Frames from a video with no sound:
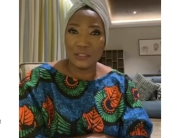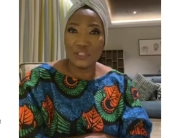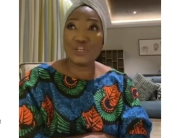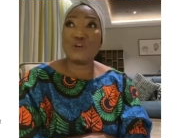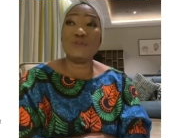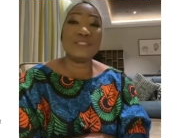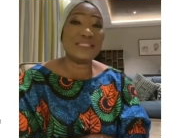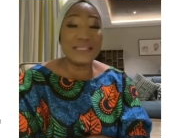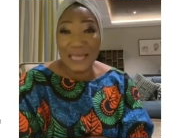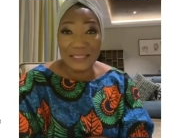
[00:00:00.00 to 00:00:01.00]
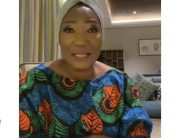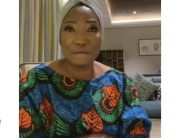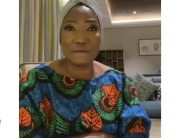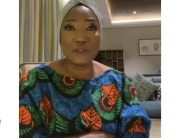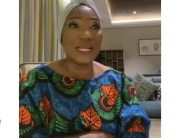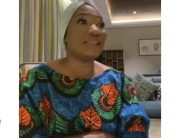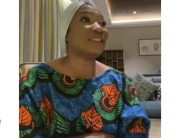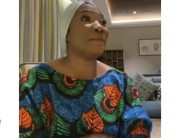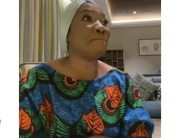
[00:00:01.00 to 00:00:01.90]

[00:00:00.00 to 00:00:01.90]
She considers a field and she